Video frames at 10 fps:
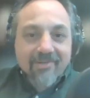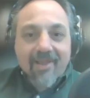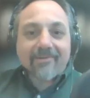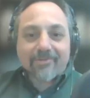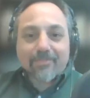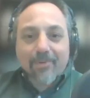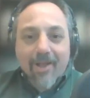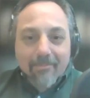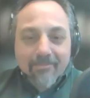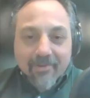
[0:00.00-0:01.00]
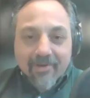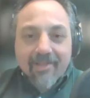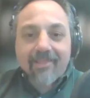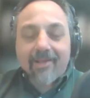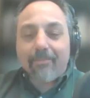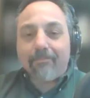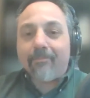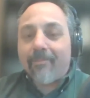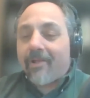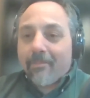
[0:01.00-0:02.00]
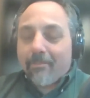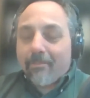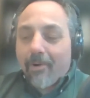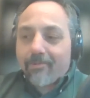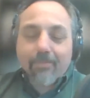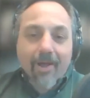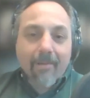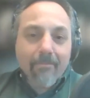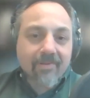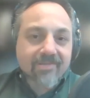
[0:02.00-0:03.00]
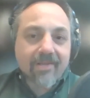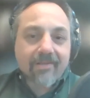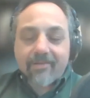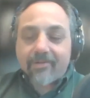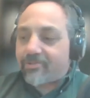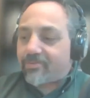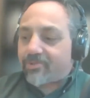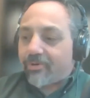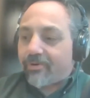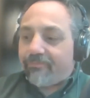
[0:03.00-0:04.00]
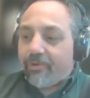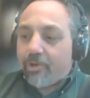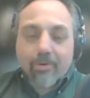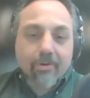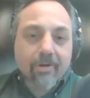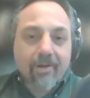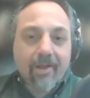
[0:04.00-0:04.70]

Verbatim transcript: and not just problems, but I think part of the problem is that there's sort of fewer